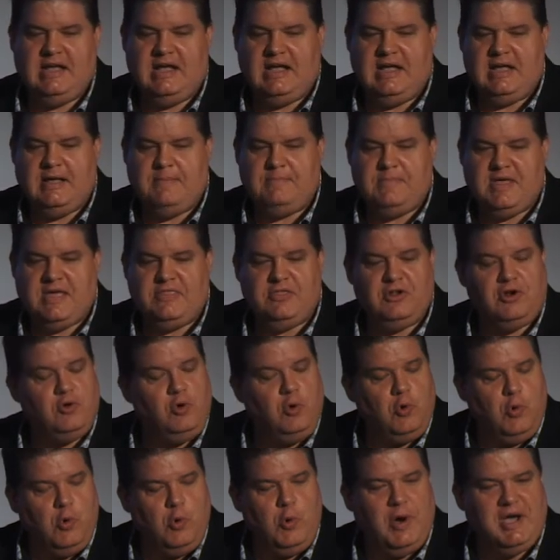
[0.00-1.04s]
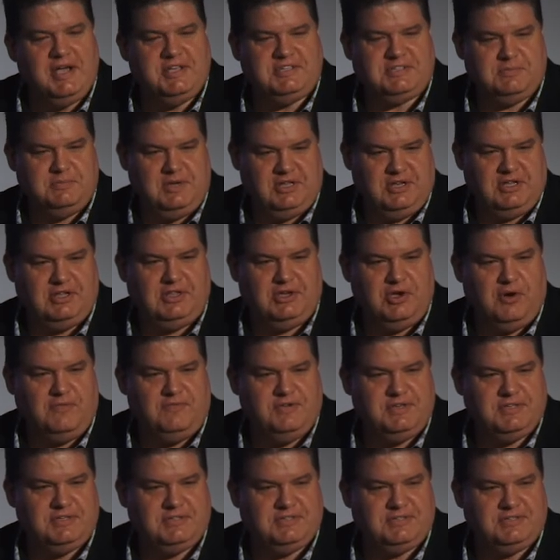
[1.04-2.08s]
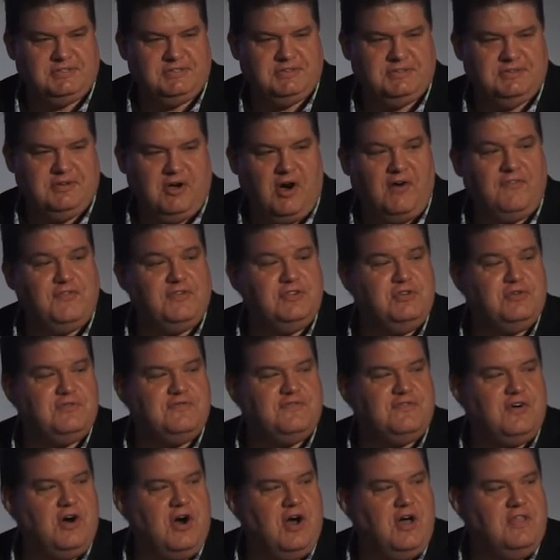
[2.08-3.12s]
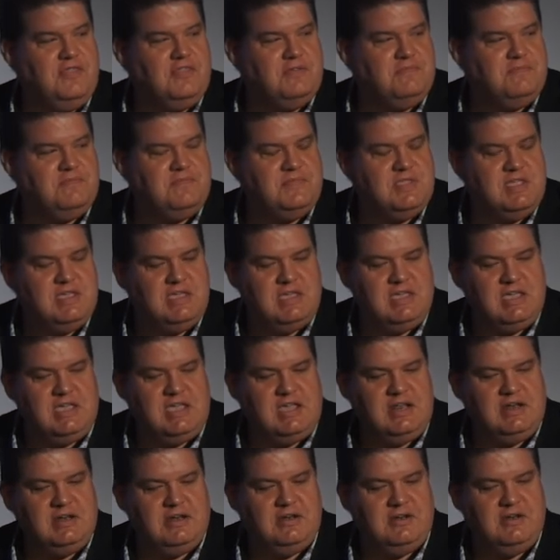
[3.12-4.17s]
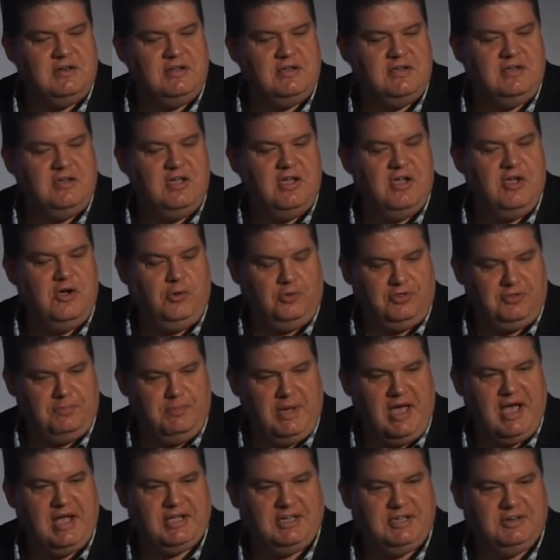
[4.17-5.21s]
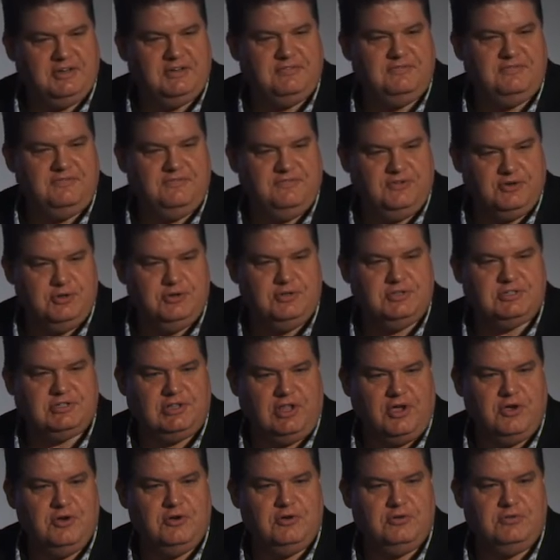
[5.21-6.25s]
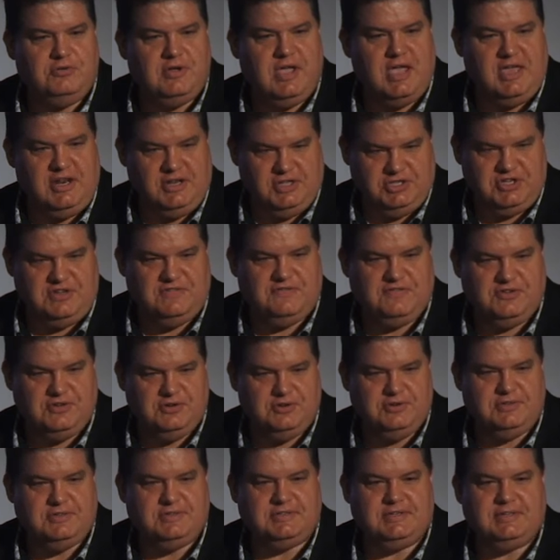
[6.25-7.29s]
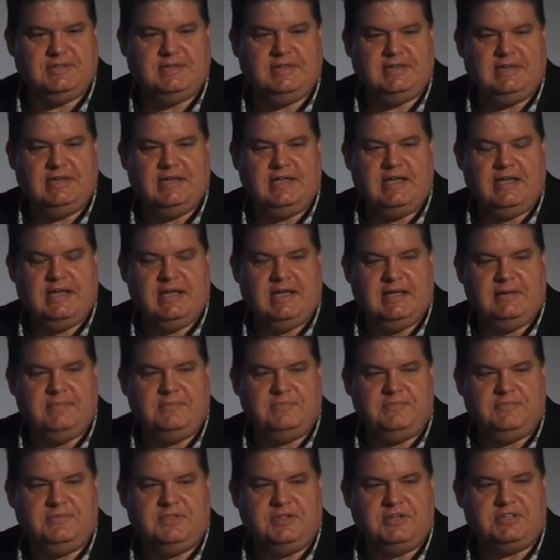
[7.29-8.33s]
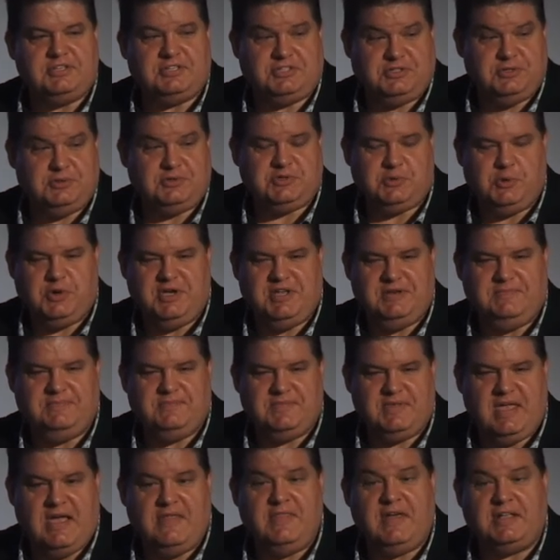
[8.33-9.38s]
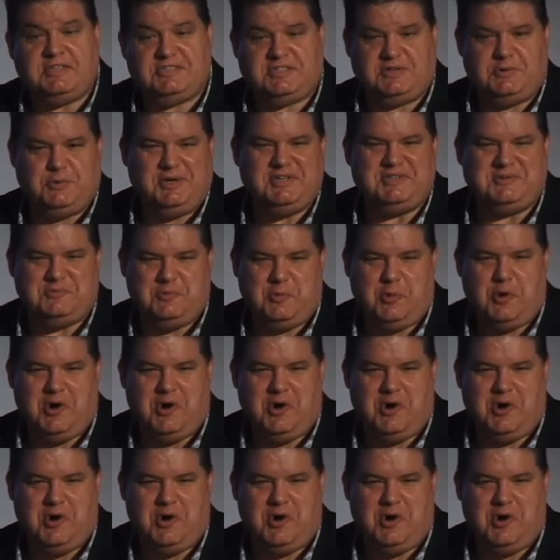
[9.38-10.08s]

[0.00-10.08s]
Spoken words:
And they're not always immediately obvious. Often you'll find them in health-marketed foods, low-energy foods, that are still sweet, and that's the reason